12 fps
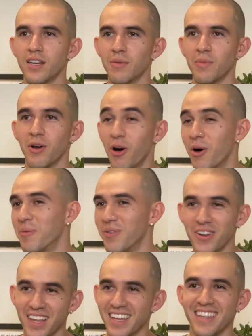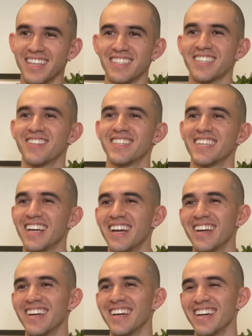and I'm like, oh bro, like that's Chris
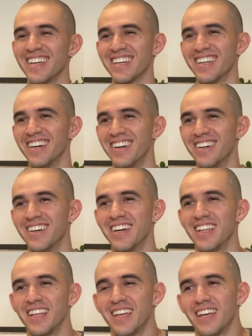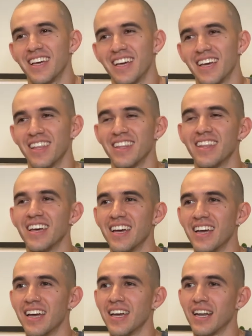Heria, you know? Yeah. And
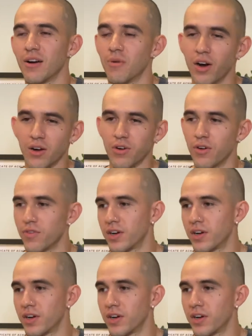then I walk over